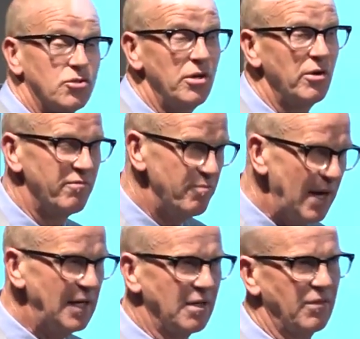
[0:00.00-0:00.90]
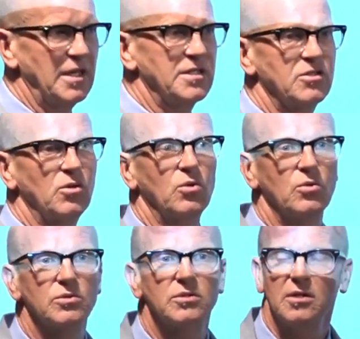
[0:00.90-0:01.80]
true of many of these
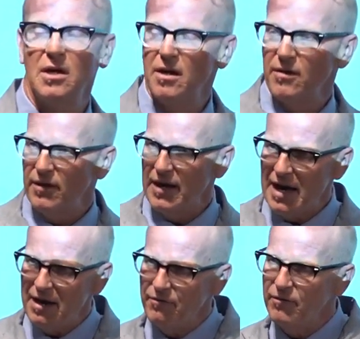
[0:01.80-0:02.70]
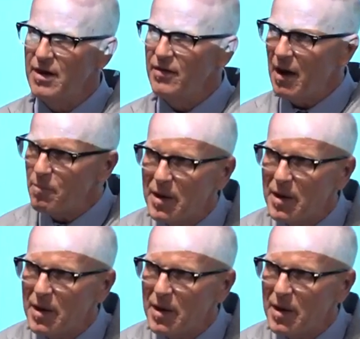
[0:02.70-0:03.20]
schools, that they have they are